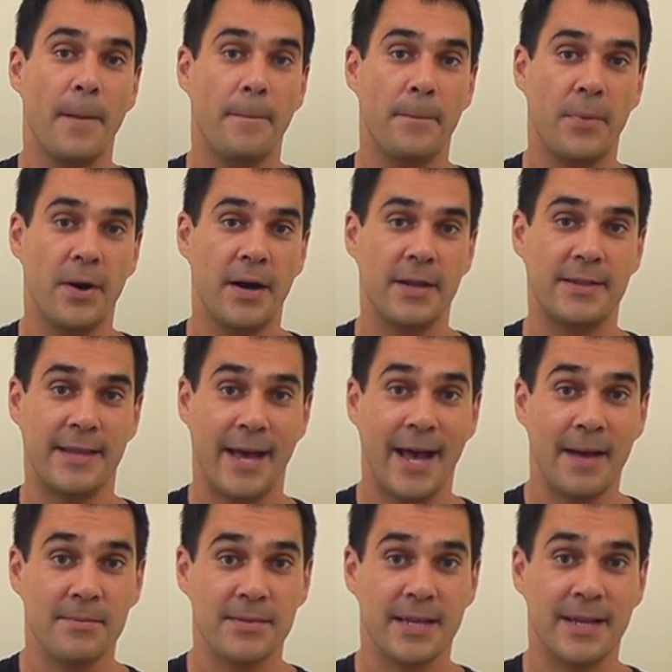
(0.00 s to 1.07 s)
But
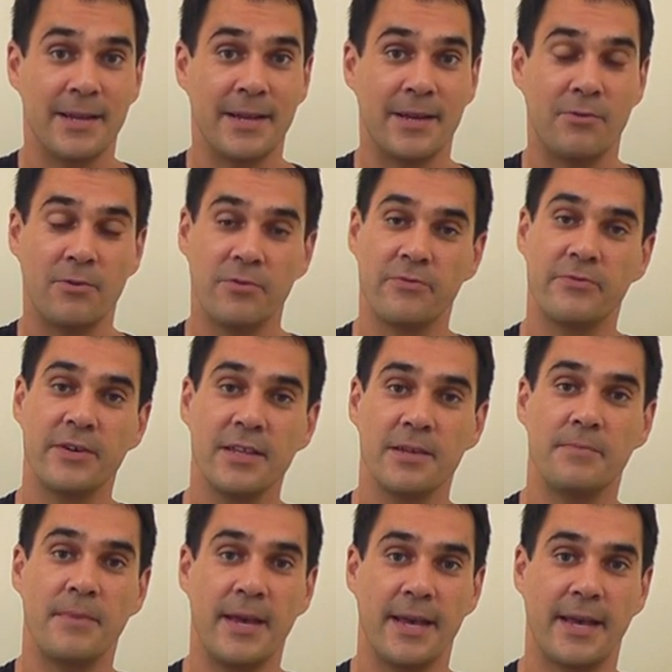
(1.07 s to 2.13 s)
tabs, it will
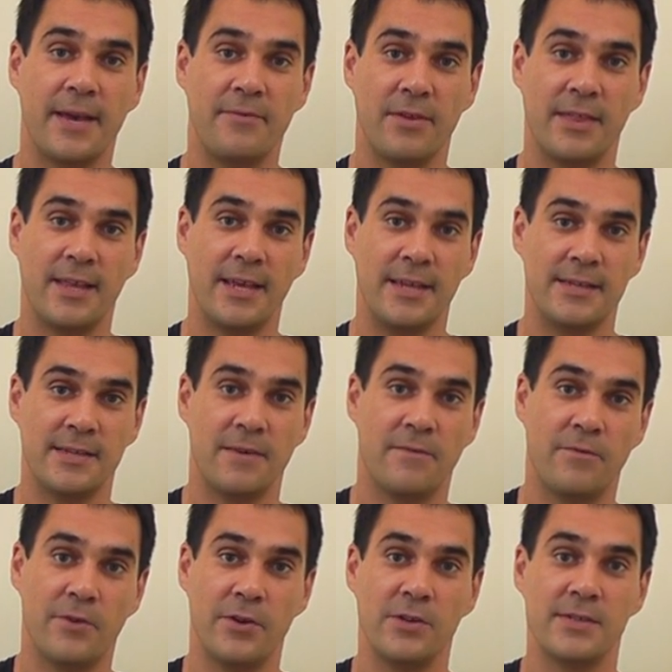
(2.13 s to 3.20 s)
really make everything easier
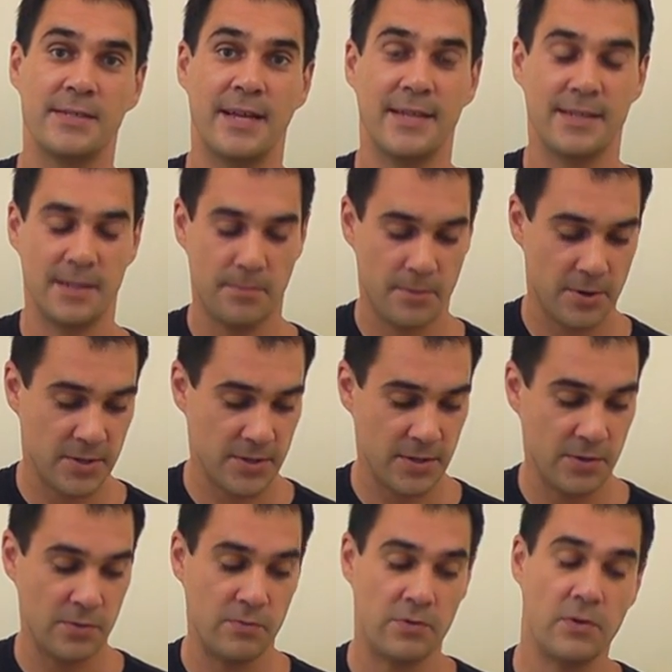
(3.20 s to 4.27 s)
for you, since the
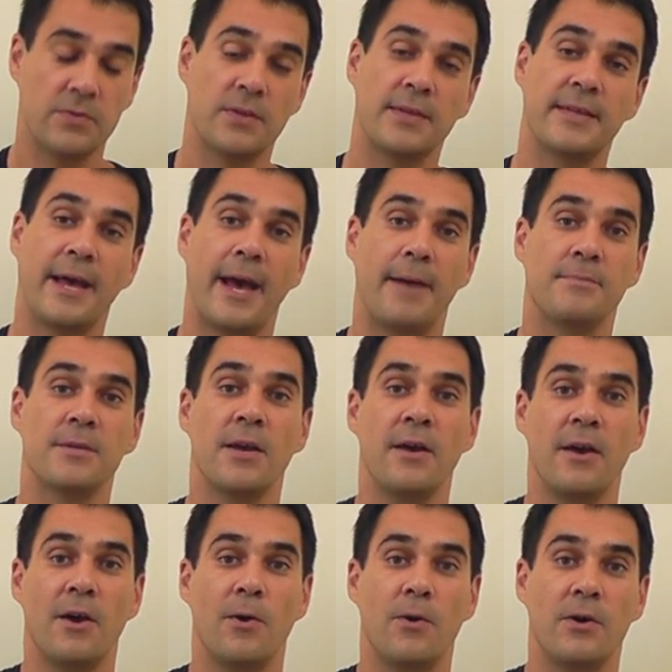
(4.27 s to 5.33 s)
person who wrote the tabs
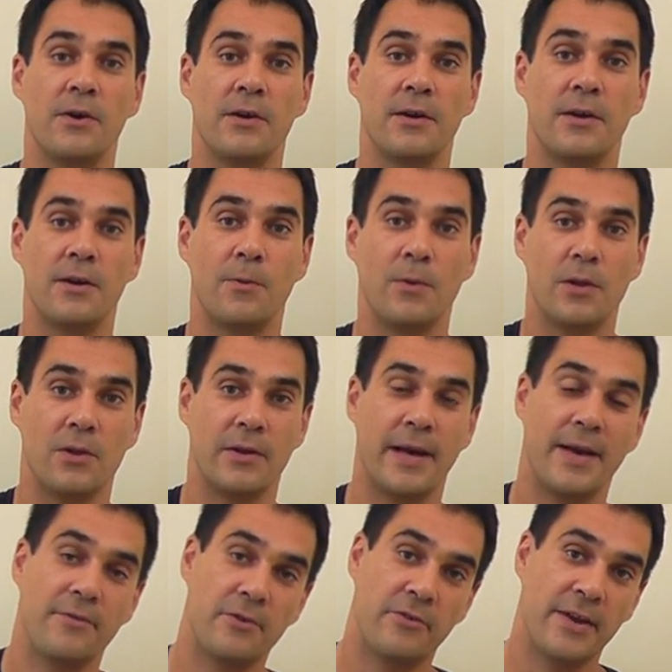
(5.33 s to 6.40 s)
will
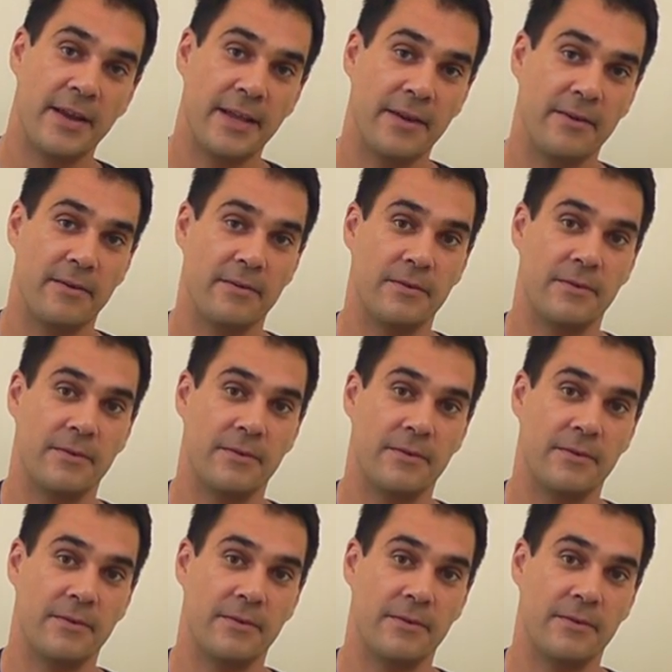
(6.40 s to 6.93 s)
have already